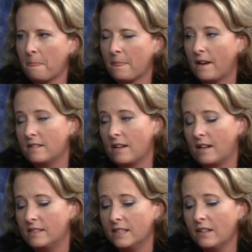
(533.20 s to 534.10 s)
I, I
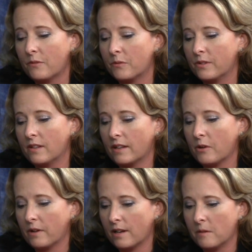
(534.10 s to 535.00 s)
didn't ever feel like
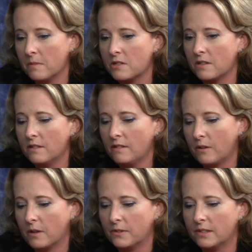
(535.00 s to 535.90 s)
going on a mission,
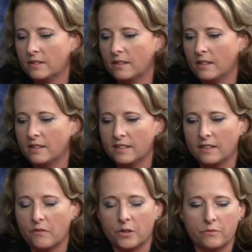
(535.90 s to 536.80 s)
however, and I didn't
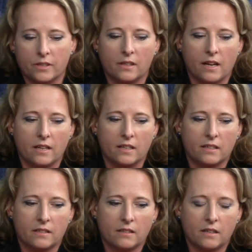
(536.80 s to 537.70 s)
ever feel like
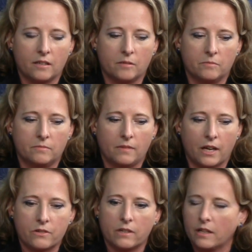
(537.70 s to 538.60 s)
um,
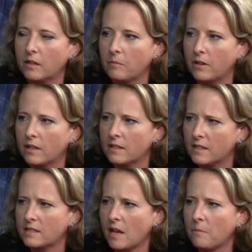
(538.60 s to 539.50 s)
actually getting married in the
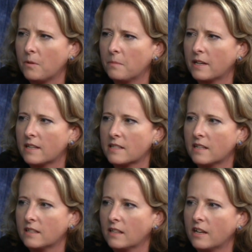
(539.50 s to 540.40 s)
temple because I, well, oh, I